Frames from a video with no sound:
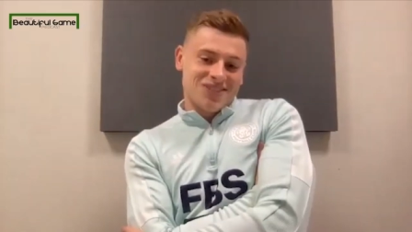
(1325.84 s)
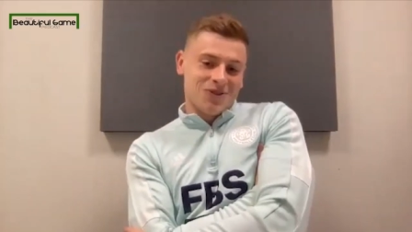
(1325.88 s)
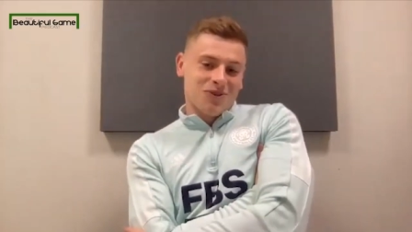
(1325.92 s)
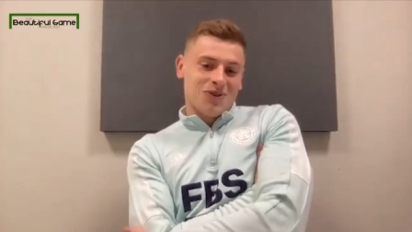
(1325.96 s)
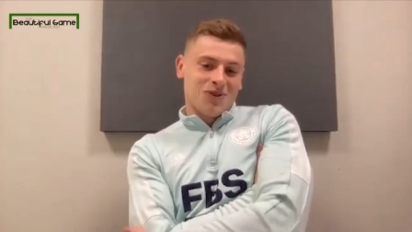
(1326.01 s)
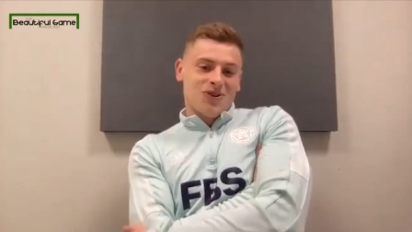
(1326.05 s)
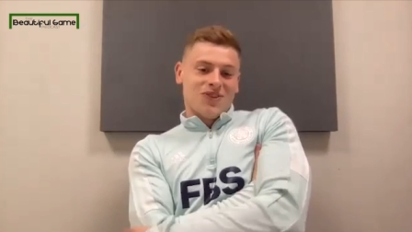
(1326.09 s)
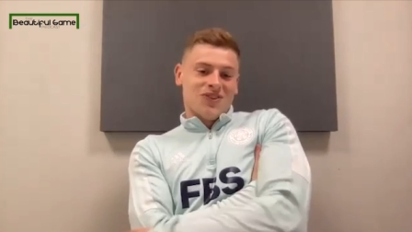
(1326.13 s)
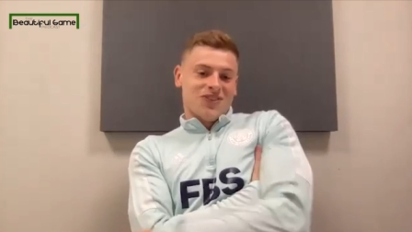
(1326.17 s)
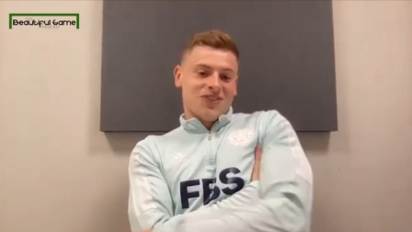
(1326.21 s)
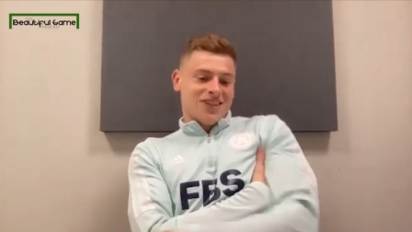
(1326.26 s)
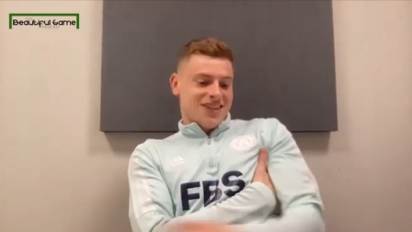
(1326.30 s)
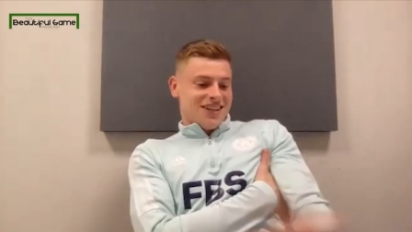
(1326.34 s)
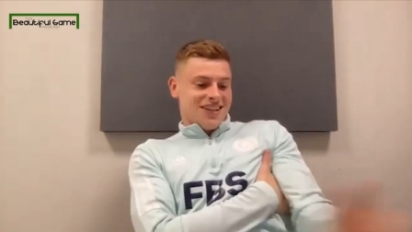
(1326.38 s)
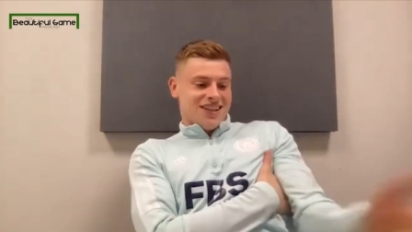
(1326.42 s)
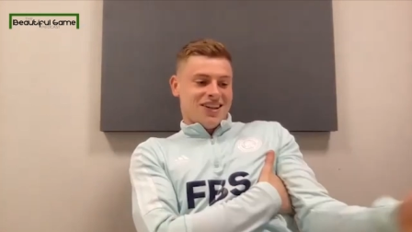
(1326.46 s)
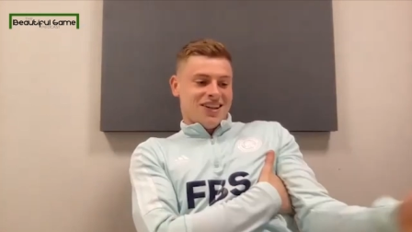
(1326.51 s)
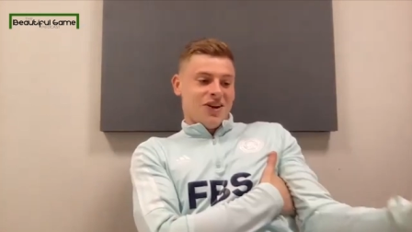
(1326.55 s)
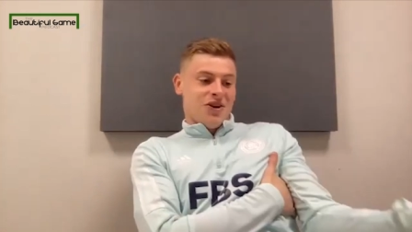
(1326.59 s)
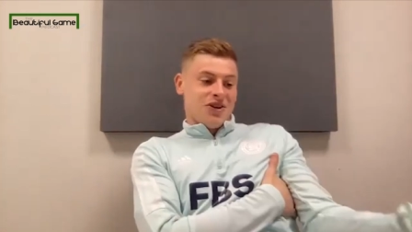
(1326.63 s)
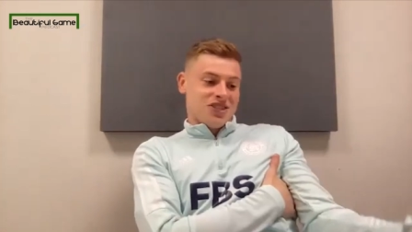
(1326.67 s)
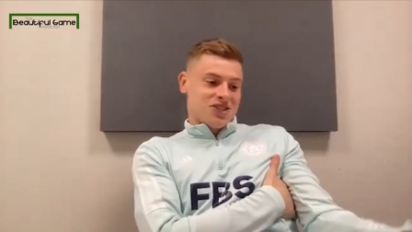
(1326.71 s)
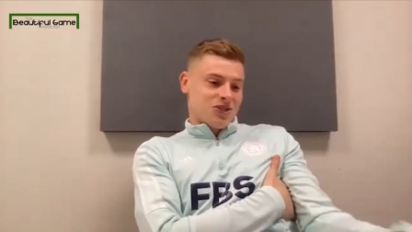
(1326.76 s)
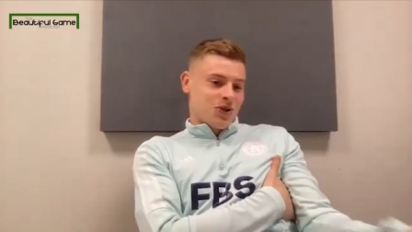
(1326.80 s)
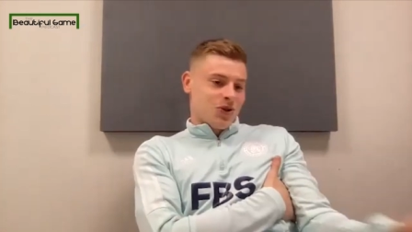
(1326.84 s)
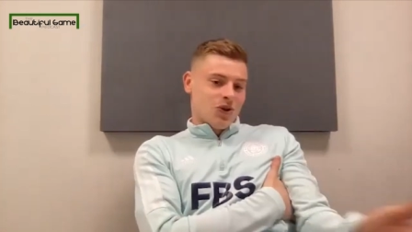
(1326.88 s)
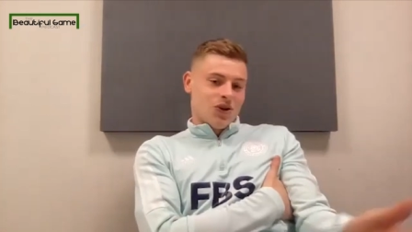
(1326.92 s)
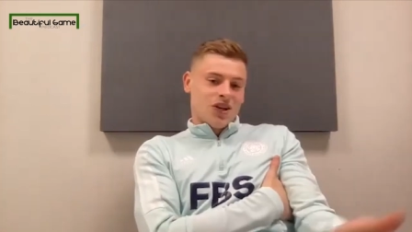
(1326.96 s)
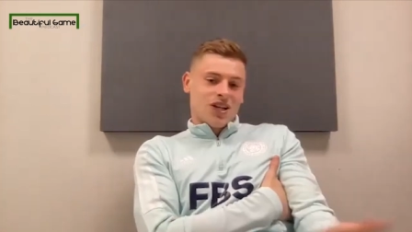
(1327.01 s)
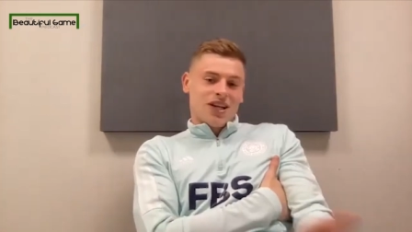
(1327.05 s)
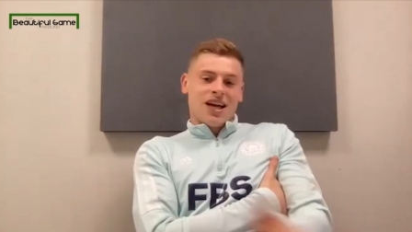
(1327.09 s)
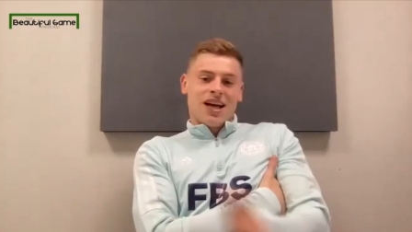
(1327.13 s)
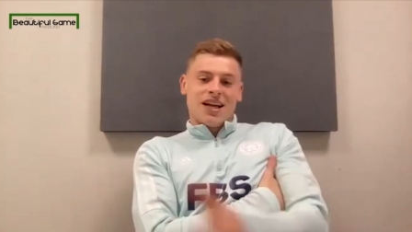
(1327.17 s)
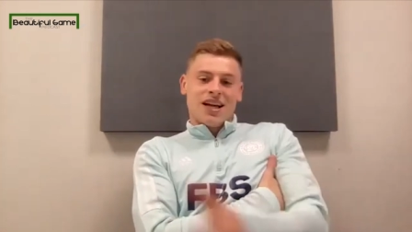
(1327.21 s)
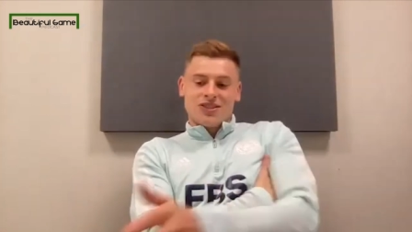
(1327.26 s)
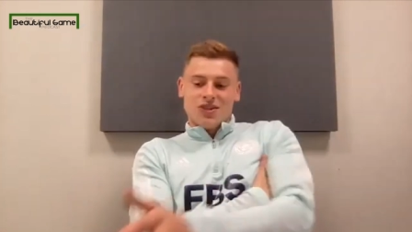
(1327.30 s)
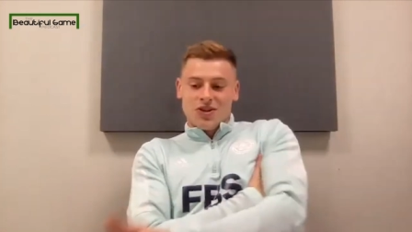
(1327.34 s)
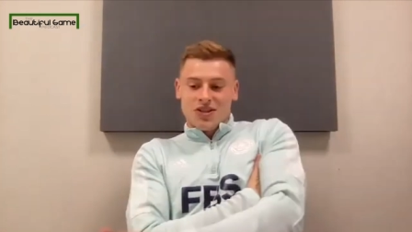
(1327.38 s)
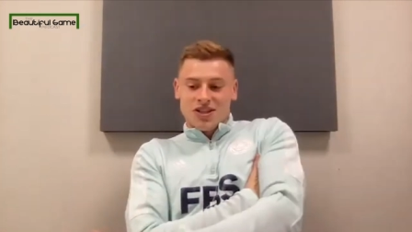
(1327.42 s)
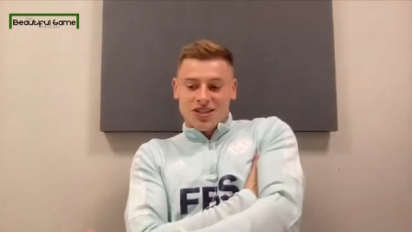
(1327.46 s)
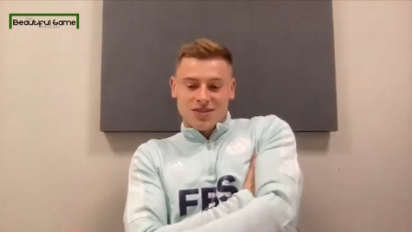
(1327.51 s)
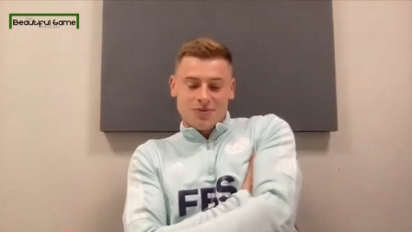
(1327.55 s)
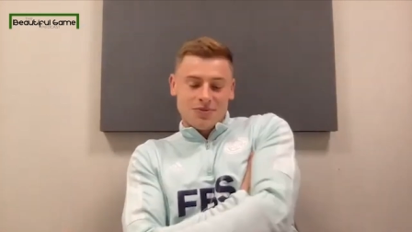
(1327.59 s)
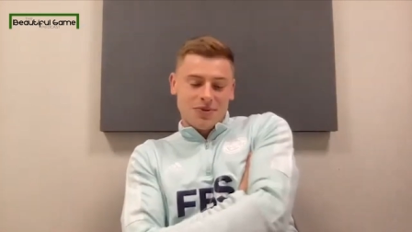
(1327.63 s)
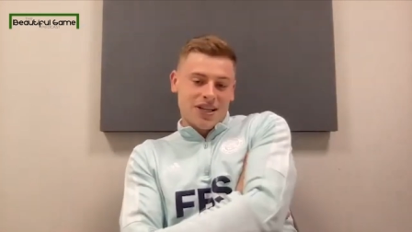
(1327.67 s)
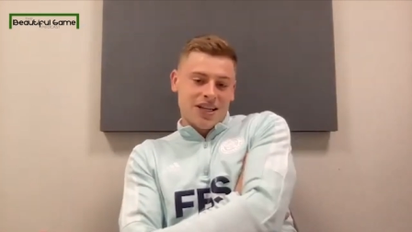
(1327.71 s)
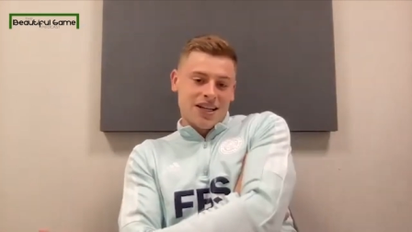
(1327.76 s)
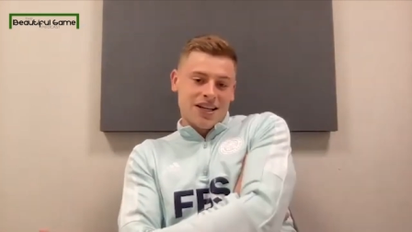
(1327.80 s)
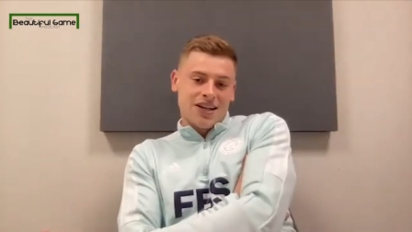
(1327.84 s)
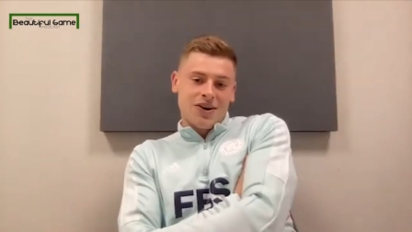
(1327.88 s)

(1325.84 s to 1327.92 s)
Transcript: it's all you know. He scored again. He's got this